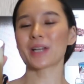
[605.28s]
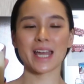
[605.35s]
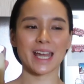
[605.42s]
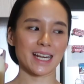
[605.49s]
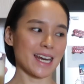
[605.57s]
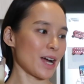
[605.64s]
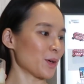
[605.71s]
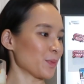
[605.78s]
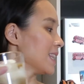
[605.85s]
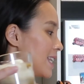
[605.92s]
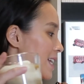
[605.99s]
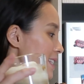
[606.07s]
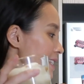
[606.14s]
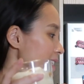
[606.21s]
Okay, now,
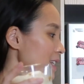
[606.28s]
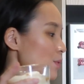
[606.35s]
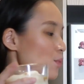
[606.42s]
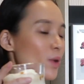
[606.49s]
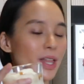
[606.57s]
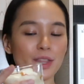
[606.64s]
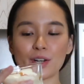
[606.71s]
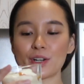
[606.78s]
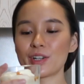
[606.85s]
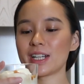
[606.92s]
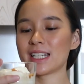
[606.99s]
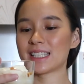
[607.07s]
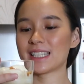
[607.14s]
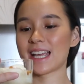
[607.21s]
let's see whether
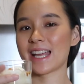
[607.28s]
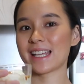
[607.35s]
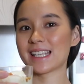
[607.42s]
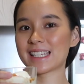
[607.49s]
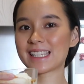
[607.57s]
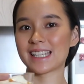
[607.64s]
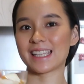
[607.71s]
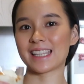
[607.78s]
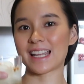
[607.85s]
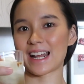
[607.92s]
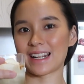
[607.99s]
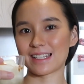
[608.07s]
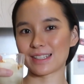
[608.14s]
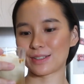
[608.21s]
it tastes
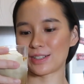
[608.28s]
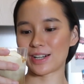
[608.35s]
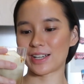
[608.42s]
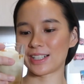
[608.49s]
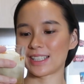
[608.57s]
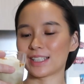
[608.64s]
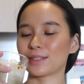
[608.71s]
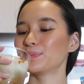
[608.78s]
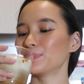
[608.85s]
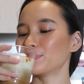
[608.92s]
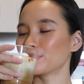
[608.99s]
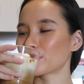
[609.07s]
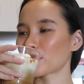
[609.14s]
nice or not.